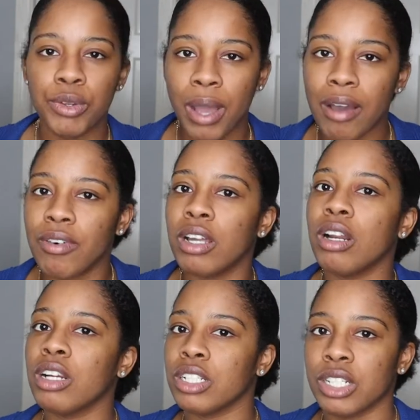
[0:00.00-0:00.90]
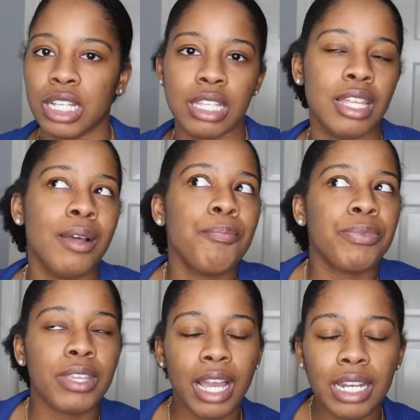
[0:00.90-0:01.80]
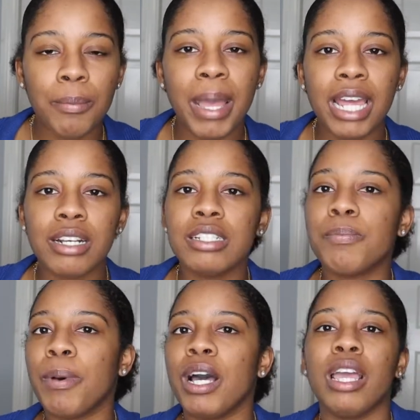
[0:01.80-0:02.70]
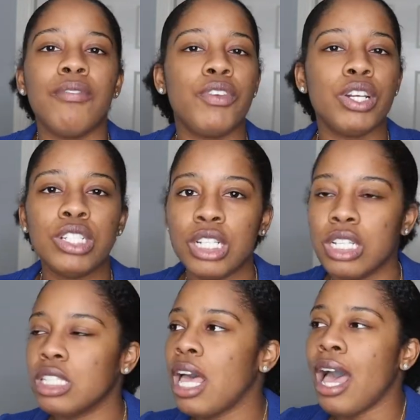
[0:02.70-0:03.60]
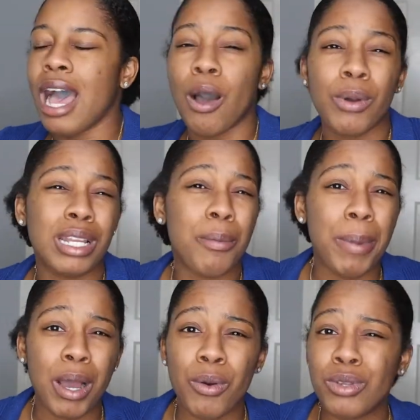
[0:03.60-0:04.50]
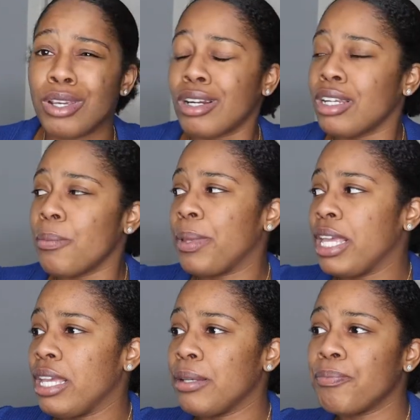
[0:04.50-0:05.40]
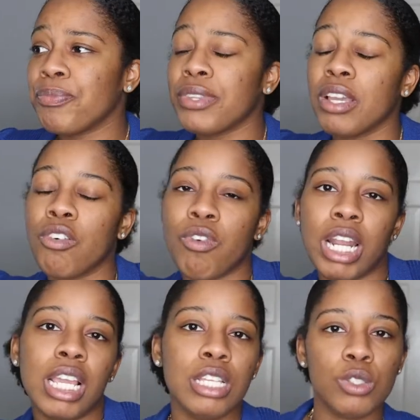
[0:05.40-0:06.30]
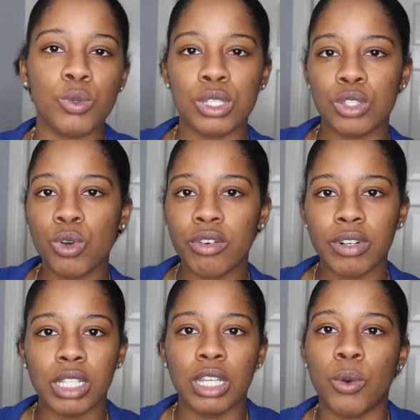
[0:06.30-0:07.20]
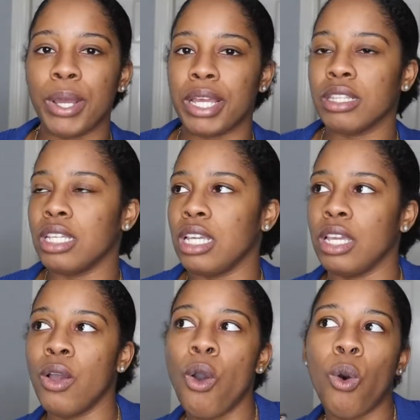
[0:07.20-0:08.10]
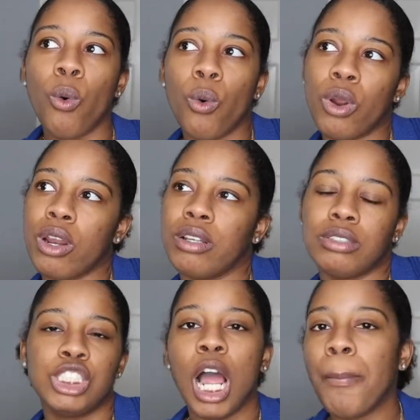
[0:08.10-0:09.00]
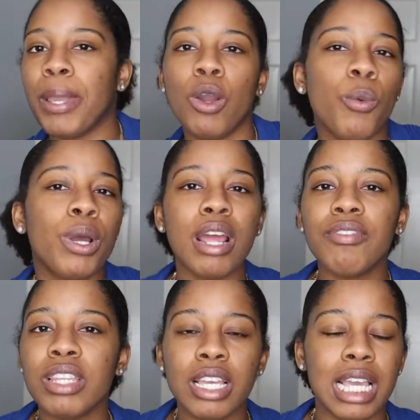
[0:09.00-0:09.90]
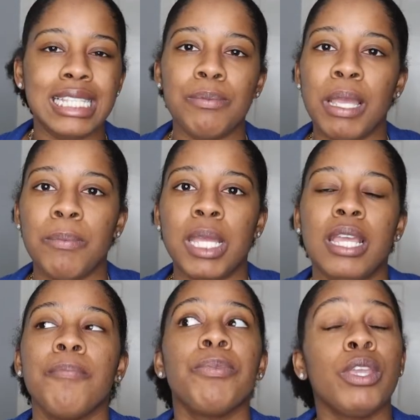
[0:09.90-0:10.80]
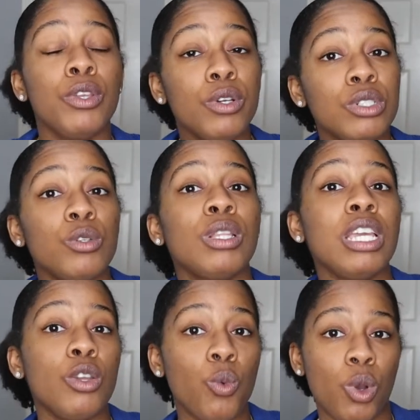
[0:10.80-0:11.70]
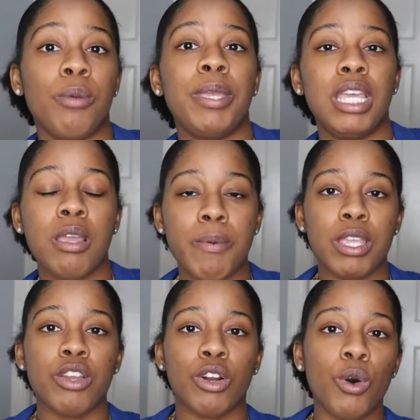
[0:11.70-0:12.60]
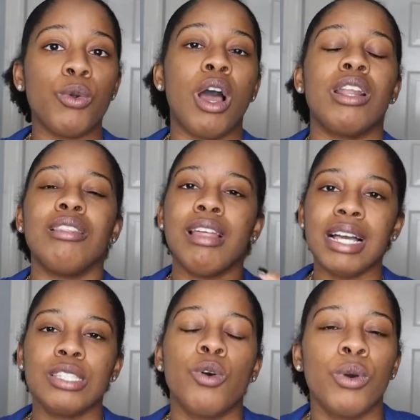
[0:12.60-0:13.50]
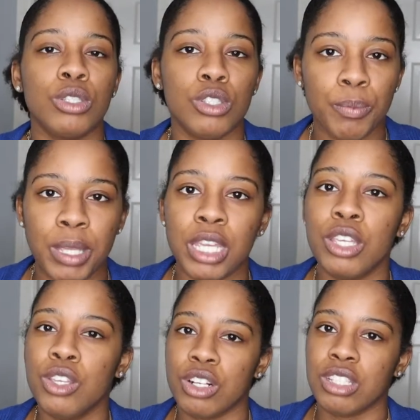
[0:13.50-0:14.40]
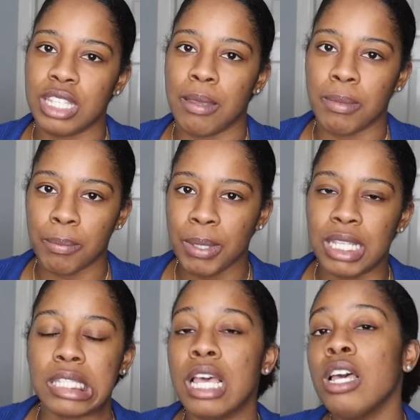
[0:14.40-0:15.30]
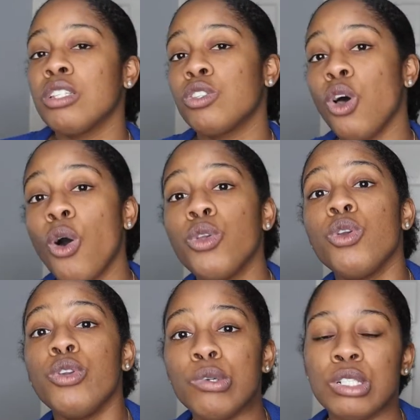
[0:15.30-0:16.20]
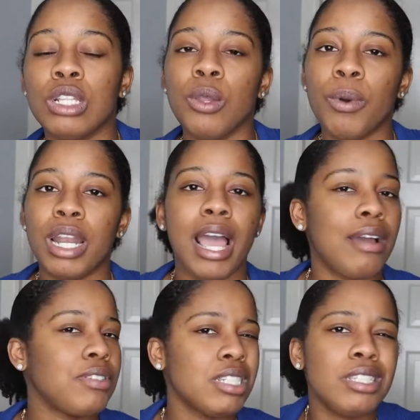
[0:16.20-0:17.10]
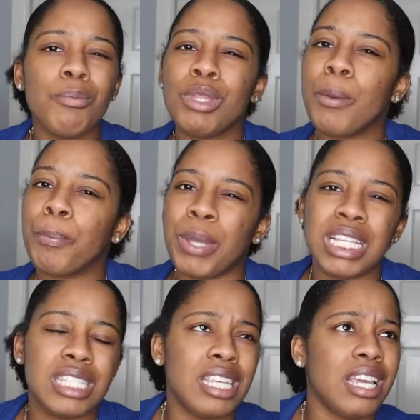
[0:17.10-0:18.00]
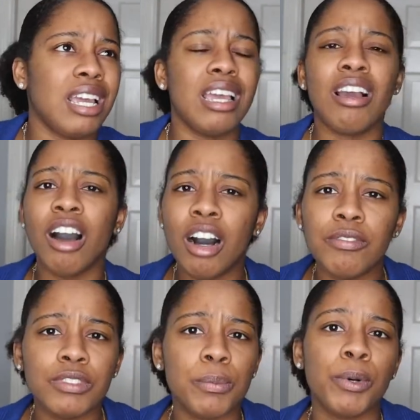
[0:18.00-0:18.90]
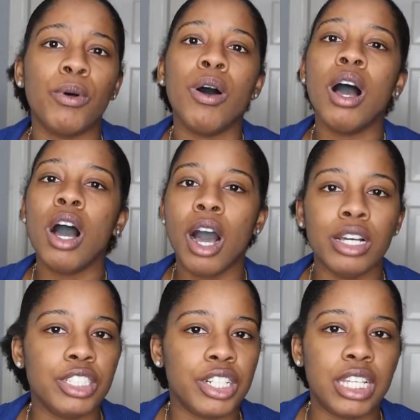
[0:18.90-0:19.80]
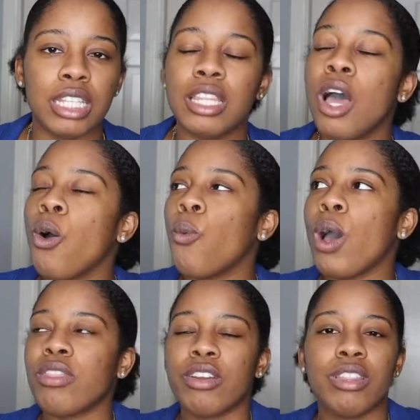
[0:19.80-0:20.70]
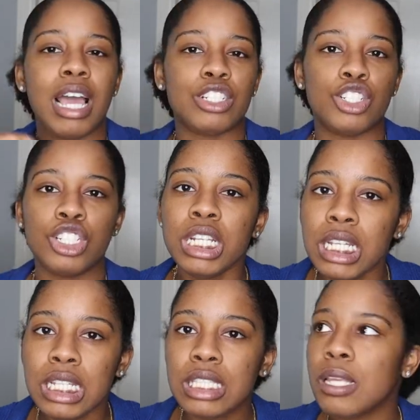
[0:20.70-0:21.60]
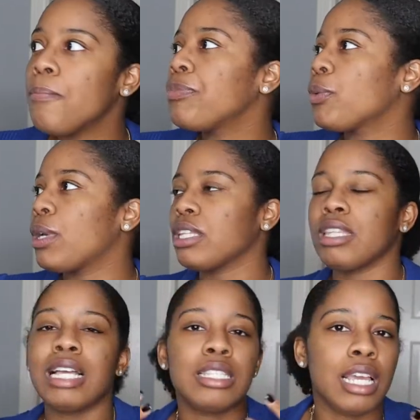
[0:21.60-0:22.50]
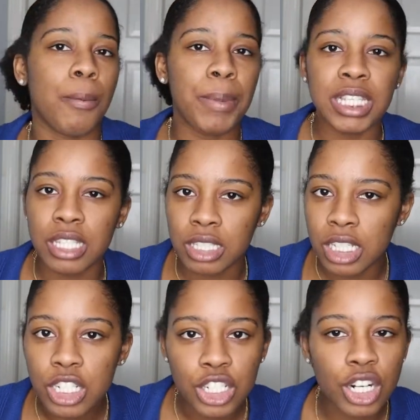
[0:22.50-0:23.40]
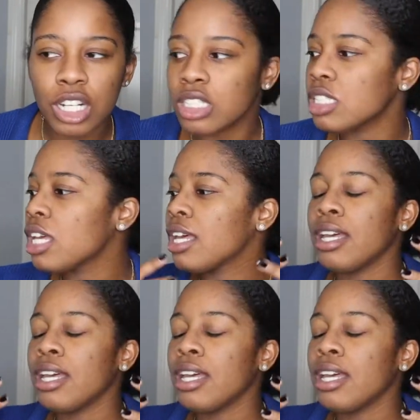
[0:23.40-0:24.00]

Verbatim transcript: you have on underneath kind of matters. But if you're just out and about, you're going to be running into a store really quickly or shopping or whatever the case may be, usually you will be keeping your coat on and that's going to be your statement piece. So you usually want to have just something basic and comfortable underneath, whether that's jeans, whether that's like a basic t-shirt,